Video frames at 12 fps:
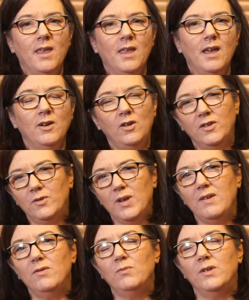also,
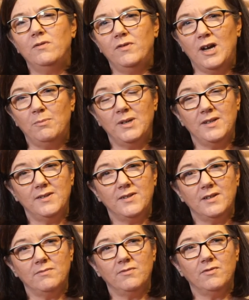even when
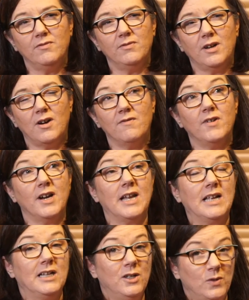families are very
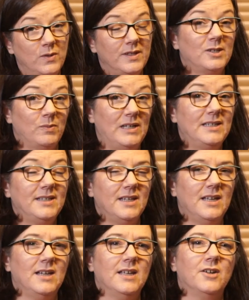close, as we'll
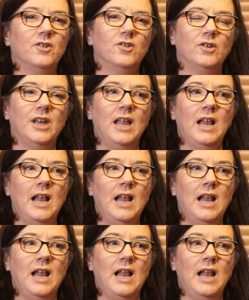see later on,